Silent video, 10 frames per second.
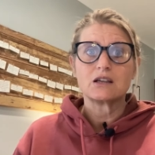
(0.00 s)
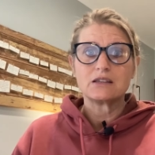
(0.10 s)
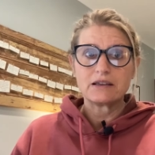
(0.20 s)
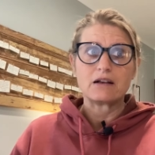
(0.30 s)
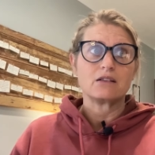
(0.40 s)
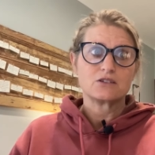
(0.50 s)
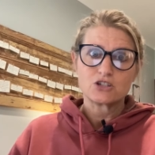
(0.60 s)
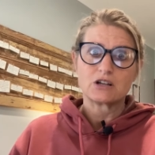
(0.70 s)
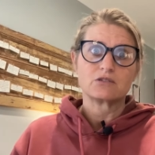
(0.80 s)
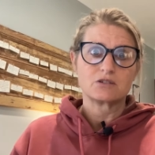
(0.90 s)
yell and
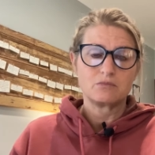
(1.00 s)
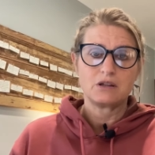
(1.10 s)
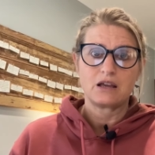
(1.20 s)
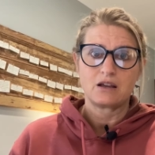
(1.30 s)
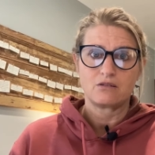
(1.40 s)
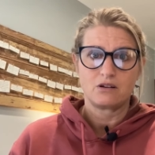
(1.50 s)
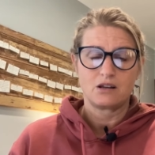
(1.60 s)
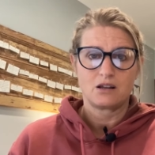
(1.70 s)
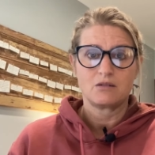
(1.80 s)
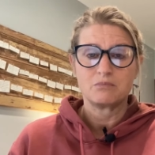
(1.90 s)
shout and be
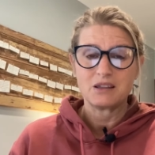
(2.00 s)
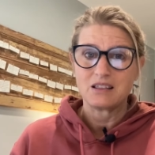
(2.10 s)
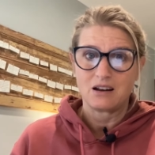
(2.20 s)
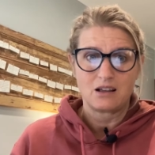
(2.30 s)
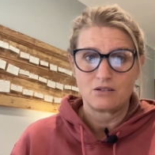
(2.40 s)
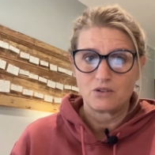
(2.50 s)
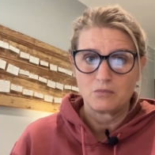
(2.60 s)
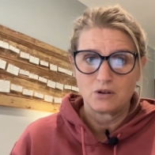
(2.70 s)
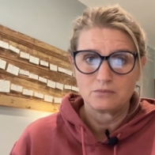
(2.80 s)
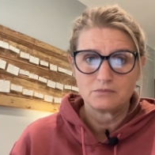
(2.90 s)
angry and be that angry
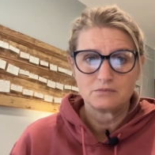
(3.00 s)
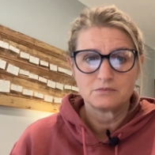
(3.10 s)
mom.